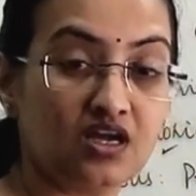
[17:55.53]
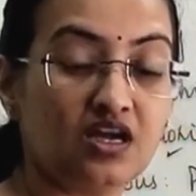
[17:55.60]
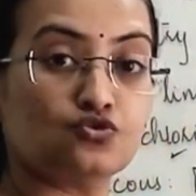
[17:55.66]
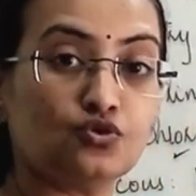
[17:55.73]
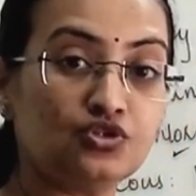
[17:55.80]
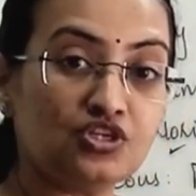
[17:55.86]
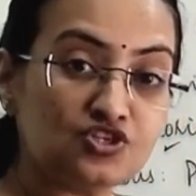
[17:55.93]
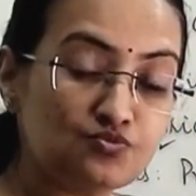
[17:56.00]

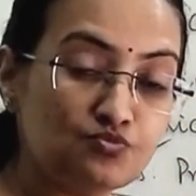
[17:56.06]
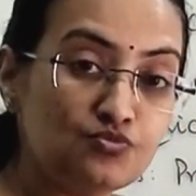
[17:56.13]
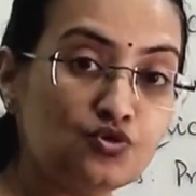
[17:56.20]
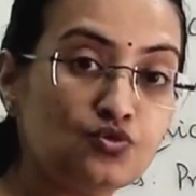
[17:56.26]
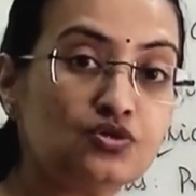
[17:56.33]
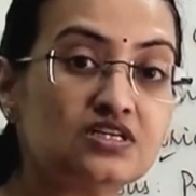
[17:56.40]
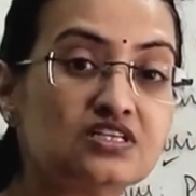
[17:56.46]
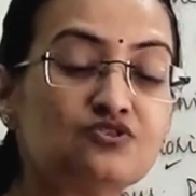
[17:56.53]
So this
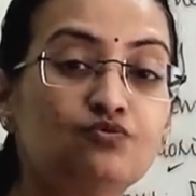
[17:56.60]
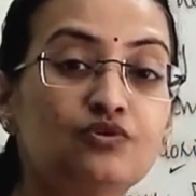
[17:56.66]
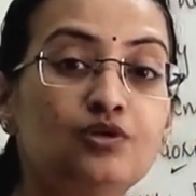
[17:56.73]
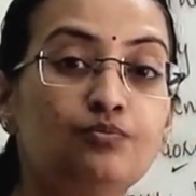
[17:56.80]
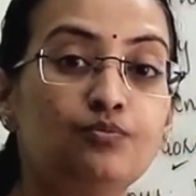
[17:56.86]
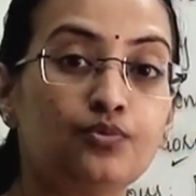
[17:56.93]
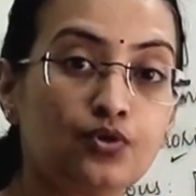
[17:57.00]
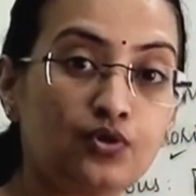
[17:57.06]
mucus
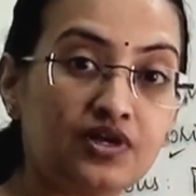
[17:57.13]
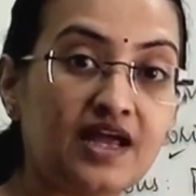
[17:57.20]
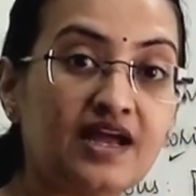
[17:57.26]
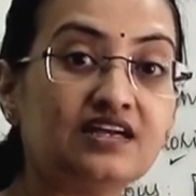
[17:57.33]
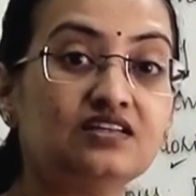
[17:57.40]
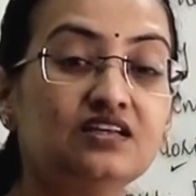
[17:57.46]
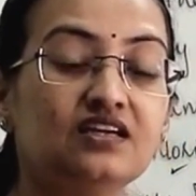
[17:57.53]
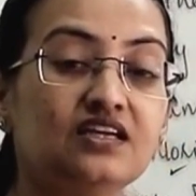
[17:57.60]
will
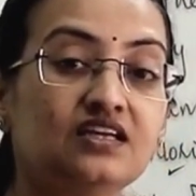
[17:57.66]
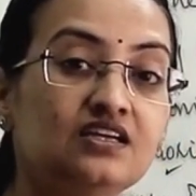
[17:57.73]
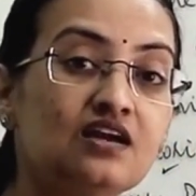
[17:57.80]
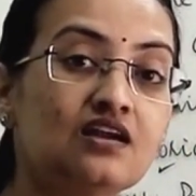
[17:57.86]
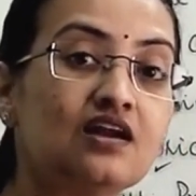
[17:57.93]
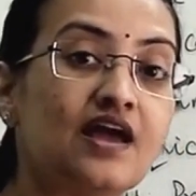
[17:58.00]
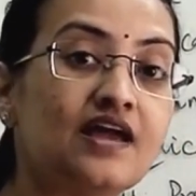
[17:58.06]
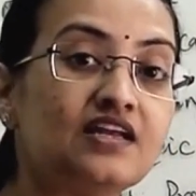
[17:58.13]
protect the
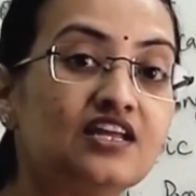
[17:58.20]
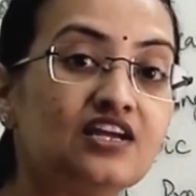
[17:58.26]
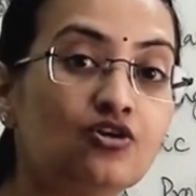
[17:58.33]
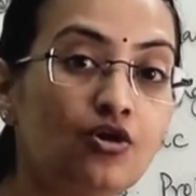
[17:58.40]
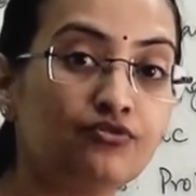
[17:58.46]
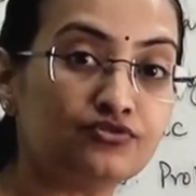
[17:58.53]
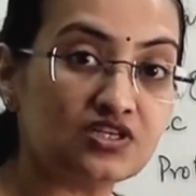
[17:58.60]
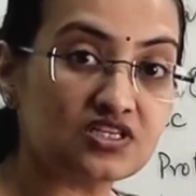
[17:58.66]
inner lining
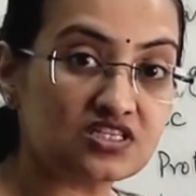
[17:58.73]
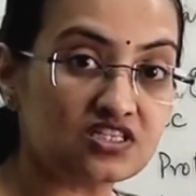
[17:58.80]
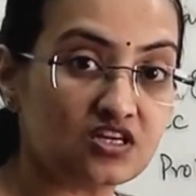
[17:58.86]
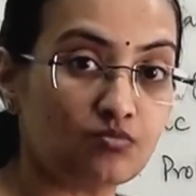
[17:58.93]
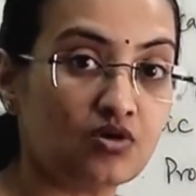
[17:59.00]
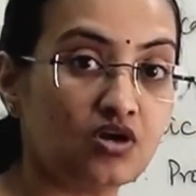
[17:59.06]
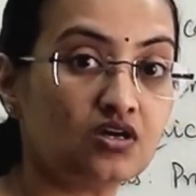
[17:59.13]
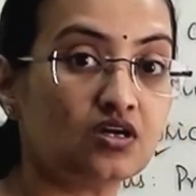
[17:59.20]
of the
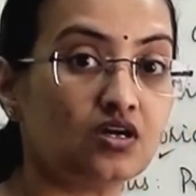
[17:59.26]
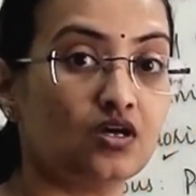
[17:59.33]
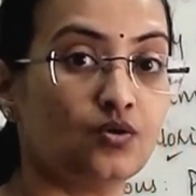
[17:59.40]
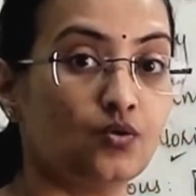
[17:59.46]
stomach